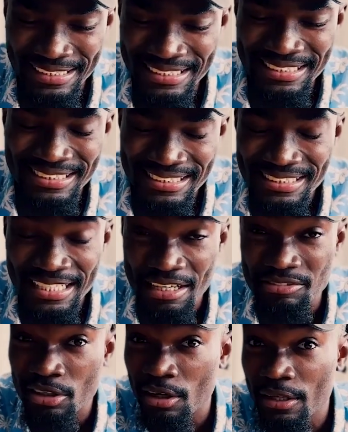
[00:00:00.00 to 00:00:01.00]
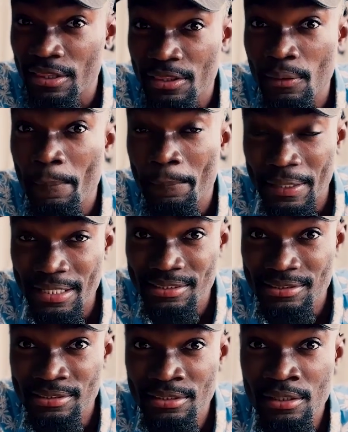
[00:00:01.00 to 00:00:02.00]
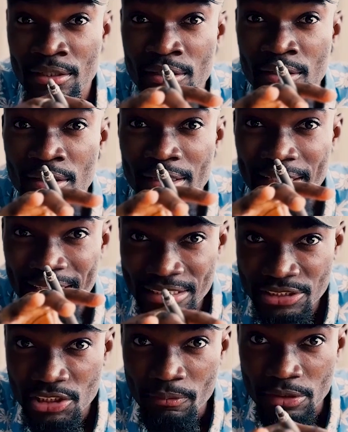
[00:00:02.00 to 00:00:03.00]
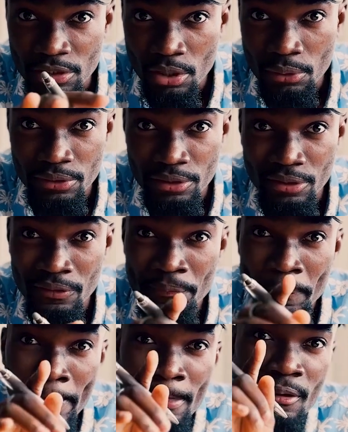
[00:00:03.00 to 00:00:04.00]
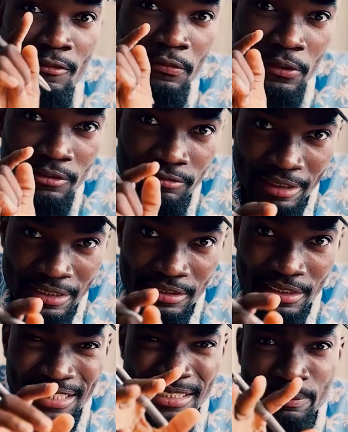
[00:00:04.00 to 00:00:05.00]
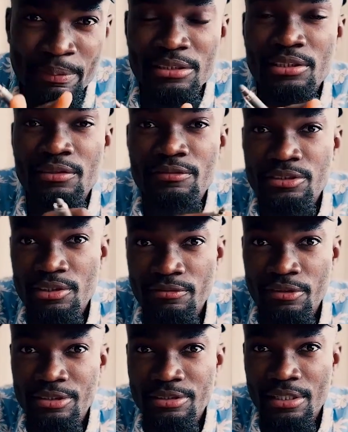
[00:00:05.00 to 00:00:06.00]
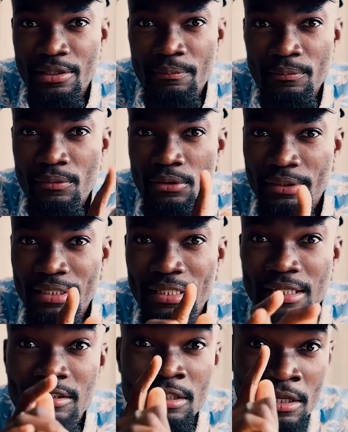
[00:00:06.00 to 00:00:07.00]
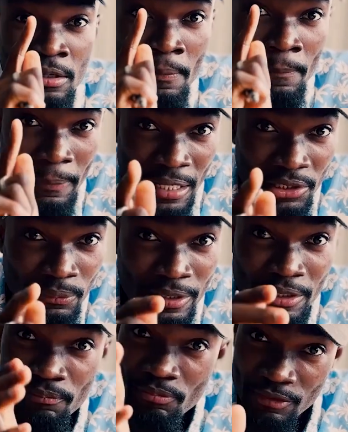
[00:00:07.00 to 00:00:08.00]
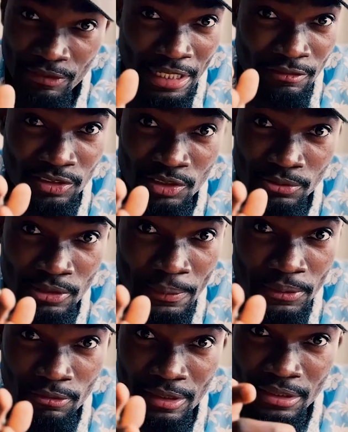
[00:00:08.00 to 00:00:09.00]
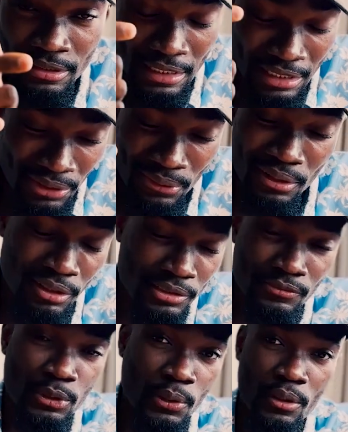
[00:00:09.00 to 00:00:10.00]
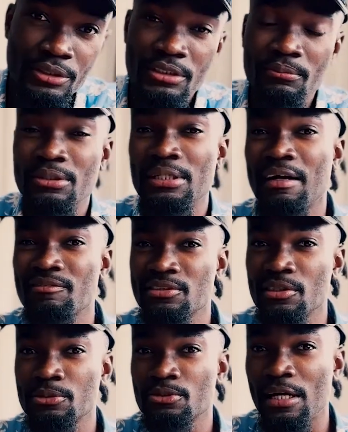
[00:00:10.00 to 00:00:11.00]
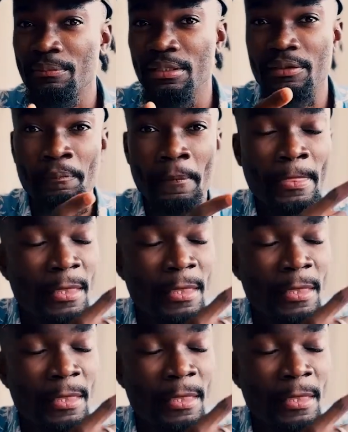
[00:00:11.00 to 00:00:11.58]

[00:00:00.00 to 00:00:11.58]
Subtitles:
ETFs are the best instrument out there for investing, especially if it's your first time. Okay, guys, by the way, if you haven't subscribed already, I know a lot of you are watching, but you haven't subscribed yet.